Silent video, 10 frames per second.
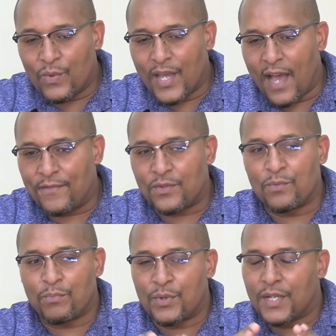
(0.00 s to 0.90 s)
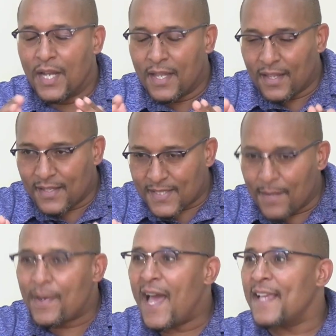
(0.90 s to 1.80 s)
we have to put
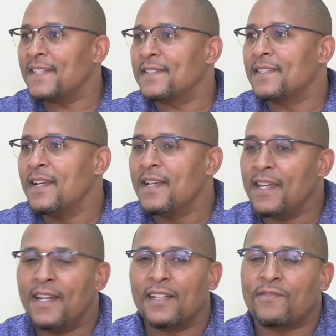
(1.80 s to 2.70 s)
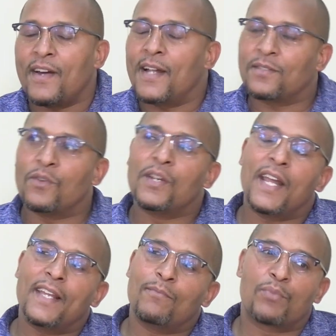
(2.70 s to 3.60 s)
some lines in as far as
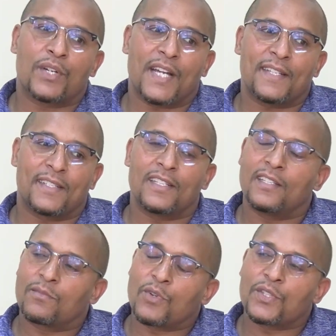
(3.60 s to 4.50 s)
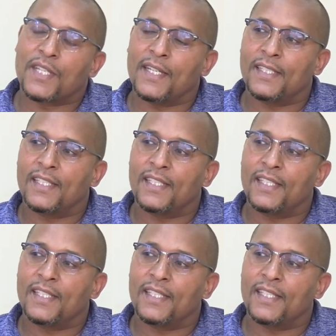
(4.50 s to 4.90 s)
online broadcasting is concerned.